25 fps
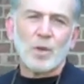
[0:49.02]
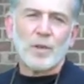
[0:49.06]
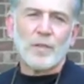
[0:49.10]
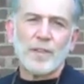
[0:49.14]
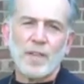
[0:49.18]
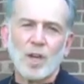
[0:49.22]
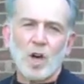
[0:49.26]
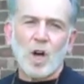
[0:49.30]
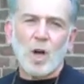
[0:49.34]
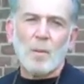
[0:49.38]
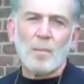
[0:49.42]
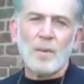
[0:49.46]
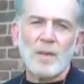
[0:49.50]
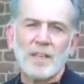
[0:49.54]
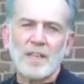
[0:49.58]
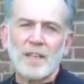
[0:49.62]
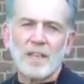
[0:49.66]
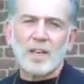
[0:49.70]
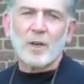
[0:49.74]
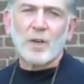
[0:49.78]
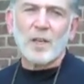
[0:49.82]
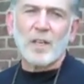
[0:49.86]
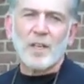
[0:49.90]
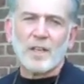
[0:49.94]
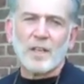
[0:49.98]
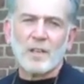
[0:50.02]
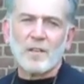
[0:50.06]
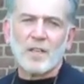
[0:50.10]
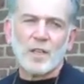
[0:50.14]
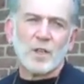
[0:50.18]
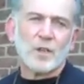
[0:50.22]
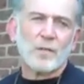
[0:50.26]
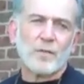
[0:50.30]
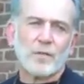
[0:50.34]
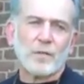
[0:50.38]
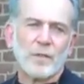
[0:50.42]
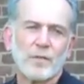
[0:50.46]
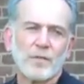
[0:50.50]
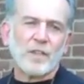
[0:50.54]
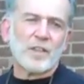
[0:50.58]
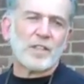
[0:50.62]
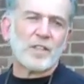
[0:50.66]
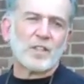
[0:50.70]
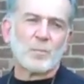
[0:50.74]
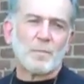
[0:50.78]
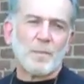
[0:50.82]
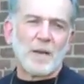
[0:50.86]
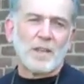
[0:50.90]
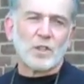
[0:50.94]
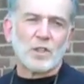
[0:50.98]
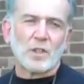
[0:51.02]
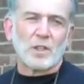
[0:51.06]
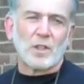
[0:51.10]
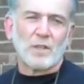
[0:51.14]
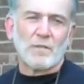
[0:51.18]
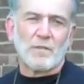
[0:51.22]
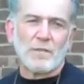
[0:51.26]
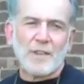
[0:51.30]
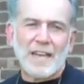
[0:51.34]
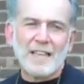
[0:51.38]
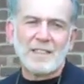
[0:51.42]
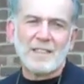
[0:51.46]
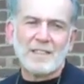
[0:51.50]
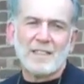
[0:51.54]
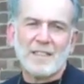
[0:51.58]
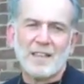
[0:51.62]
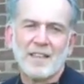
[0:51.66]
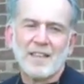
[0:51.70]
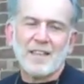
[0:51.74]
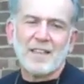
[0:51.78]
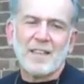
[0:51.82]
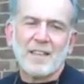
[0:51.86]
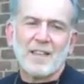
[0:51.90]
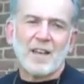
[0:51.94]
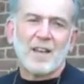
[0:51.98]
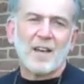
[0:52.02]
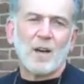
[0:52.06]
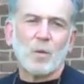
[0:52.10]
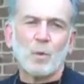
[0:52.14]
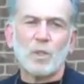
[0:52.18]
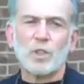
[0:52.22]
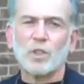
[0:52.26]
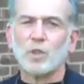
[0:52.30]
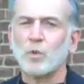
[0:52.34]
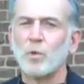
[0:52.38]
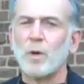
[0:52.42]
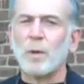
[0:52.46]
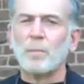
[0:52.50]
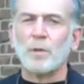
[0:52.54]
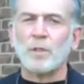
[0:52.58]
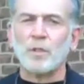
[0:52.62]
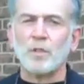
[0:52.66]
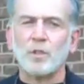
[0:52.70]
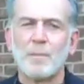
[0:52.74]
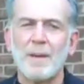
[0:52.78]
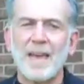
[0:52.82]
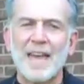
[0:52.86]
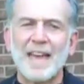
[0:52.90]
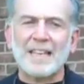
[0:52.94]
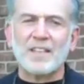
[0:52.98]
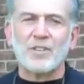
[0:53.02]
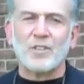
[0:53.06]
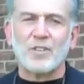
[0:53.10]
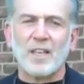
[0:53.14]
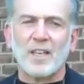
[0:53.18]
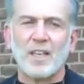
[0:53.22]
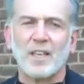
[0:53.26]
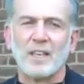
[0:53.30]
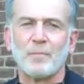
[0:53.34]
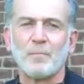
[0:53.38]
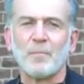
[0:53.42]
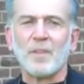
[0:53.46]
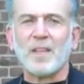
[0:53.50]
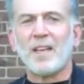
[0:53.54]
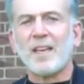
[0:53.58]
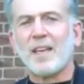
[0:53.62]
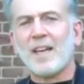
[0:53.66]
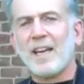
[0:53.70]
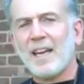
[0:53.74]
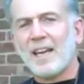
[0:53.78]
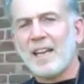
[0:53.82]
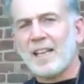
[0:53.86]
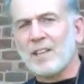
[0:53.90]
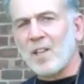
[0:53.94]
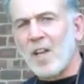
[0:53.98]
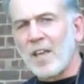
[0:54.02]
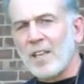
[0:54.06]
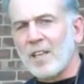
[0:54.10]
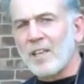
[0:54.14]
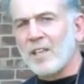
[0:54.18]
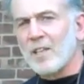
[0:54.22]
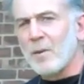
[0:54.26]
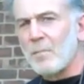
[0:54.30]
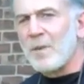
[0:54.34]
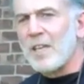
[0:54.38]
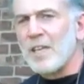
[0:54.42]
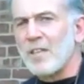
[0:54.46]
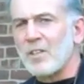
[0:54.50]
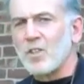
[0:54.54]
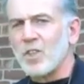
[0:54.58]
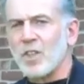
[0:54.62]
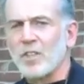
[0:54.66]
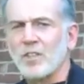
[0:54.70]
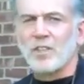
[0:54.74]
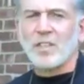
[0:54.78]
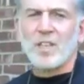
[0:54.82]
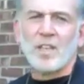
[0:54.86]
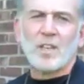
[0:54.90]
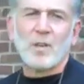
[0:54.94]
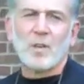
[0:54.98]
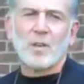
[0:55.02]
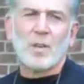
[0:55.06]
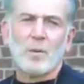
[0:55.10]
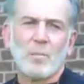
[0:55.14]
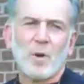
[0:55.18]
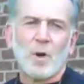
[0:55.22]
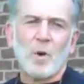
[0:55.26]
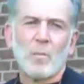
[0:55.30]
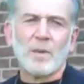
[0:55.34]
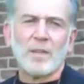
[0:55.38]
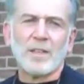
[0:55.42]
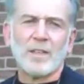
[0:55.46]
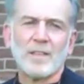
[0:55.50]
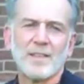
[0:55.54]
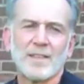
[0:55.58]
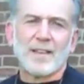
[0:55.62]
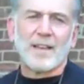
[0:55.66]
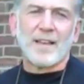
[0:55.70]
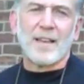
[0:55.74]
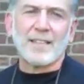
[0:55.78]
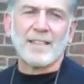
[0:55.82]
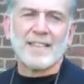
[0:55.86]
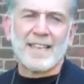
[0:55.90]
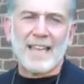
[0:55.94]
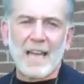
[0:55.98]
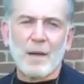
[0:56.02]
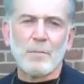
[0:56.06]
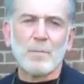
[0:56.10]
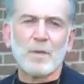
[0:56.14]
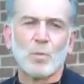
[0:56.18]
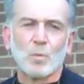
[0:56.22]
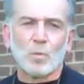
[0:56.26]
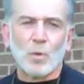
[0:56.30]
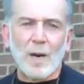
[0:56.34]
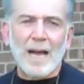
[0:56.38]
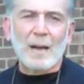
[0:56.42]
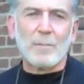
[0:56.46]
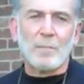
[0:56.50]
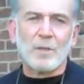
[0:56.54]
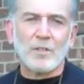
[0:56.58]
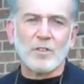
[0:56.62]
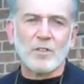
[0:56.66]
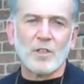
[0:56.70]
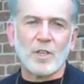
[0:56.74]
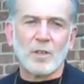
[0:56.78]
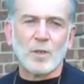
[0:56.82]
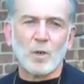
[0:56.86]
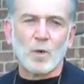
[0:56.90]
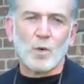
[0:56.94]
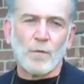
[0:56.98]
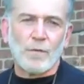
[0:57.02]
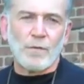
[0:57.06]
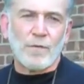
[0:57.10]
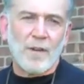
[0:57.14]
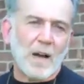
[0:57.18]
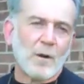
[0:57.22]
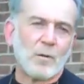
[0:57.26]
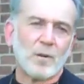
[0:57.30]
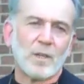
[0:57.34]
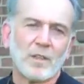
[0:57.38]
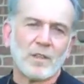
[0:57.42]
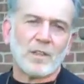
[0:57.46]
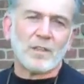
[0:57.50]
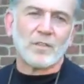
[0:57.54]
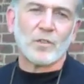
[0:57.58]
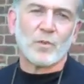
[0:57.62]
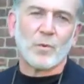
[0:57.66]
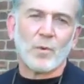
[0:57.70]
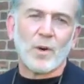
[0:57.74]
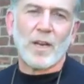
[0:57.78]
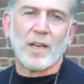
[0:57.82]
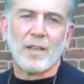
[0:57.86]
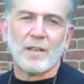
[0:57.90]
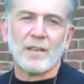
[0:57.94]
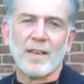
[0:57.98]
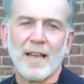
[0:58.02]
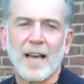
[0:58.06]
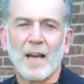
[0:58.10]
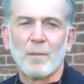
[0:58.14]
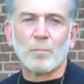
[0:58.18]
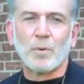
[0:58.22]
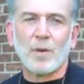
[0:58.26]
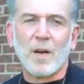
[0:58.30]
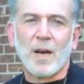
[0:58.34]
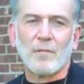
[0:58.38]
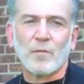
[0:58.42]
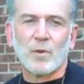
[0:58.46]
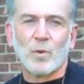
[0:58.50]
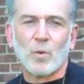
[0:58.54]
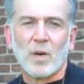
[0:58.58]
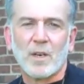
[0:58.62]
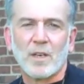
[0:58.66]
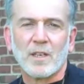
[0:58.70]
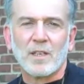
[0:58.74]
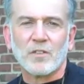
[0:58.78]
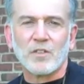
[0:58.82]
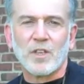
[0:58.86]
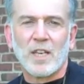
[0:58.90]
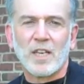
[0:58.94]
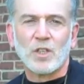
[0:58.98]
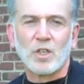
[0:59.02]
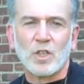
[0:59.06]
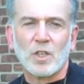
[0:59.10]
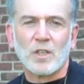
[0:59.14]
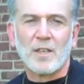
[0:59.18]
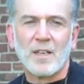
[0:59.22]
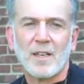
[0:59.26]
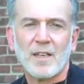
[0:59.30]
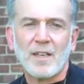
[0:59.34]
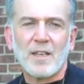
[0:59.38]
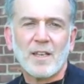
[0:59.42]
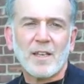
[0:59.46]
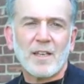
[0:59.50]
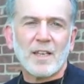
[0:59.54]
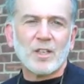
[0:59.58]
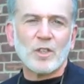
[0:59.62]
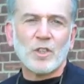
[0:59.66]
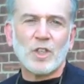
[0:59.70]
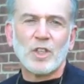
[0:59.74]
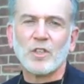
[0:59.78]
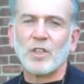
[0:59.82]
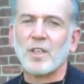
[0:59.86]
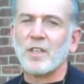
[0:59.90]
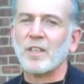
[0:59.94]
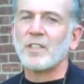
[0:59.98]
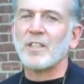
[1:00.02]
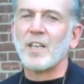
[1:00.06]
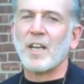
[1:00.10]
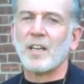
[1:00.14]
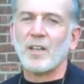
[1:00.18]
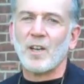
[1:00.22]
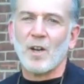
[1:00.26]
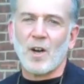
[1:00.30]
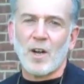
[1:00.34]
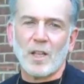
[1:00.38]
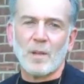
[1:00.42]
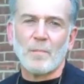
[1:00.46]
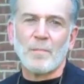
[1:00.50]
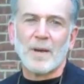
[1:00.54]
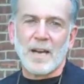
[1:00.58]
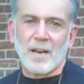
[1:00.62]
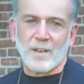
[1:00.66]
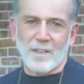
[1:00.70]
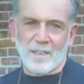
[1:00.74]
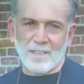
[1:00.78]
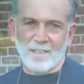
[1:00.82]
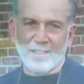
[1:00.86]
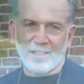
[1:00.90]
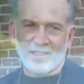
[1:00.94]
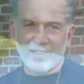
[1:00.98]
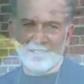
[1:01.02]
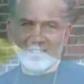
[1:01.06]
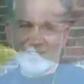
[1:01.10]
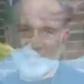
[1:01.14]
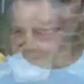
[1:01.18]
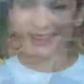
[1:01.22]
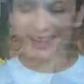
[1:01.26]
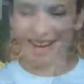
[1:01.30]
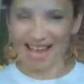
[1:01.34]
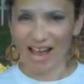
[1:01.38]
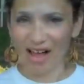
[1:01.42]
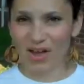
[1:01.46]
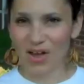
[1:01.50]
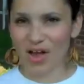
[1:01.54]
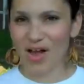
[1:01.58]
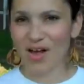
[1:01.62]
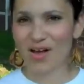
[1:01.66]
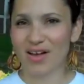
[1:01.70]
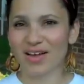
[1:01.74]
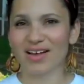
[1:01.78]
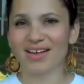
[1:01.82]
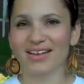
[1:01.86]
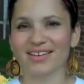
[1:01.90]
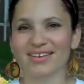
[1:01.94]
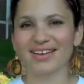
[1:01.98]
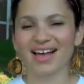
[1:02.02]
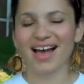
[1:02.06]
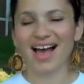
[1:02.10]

we're in the Albany area here for a very special event with Skribblers Magazine. And I'd like you to meet just here in a moment Tammy Robinson, who founded this great nonprofit organization, and she's going to tell you all about it. Hi, Tammy.